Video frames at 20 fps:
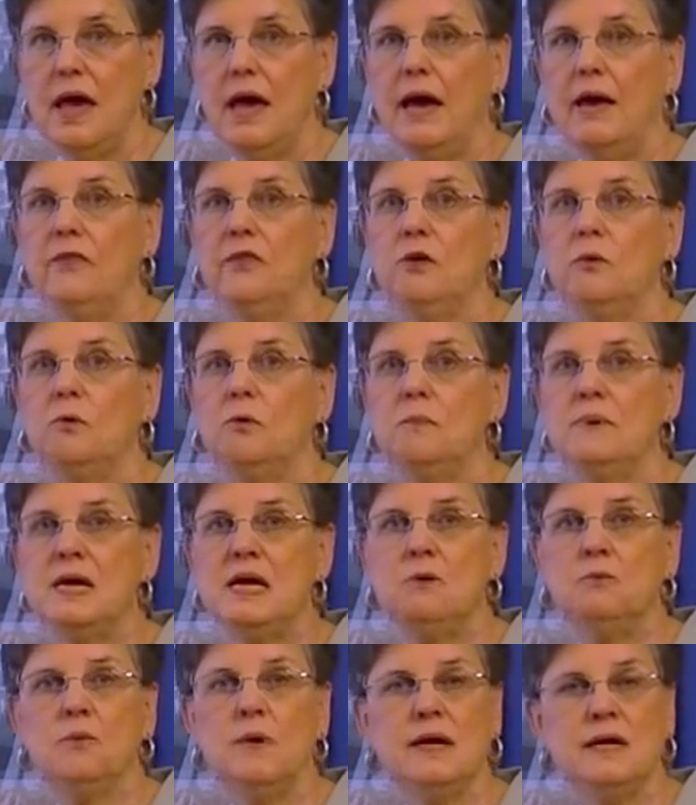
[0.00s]
and there will
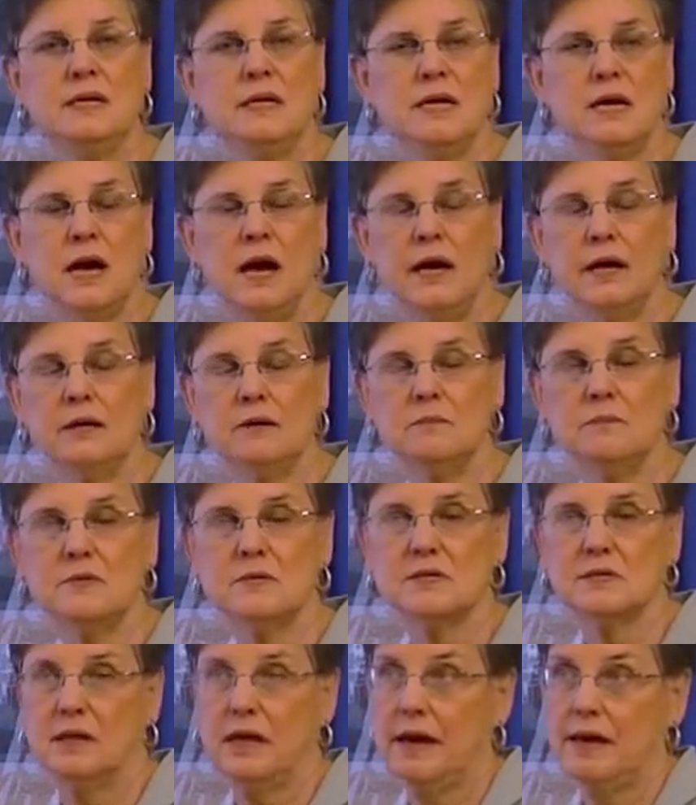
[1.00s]
be renting
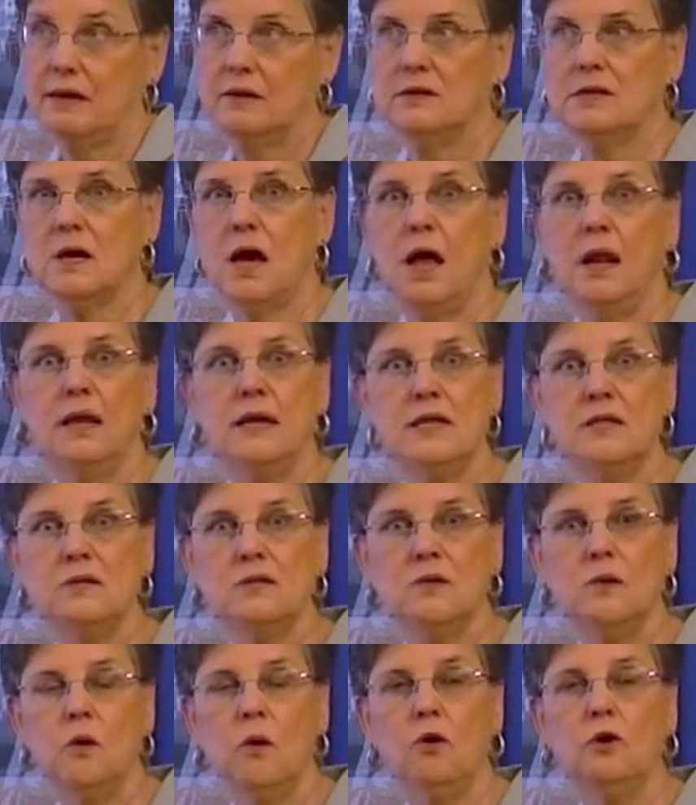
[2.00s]
items like
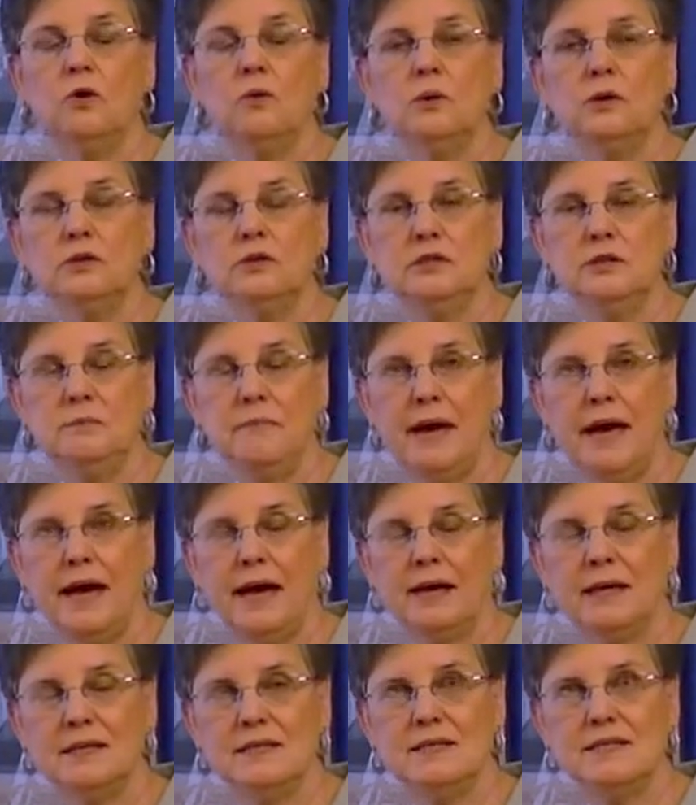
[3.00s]
dollies or quilted
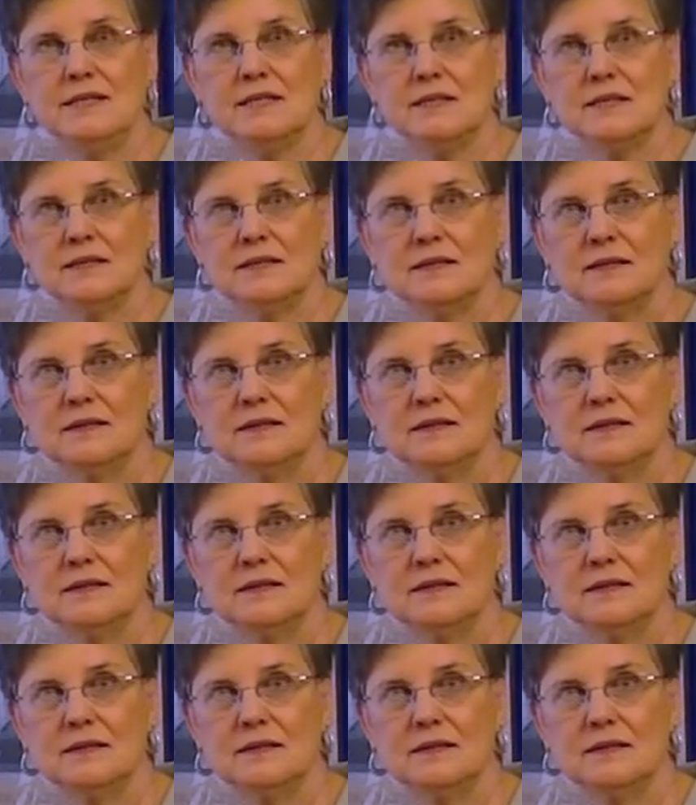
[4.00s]
pads.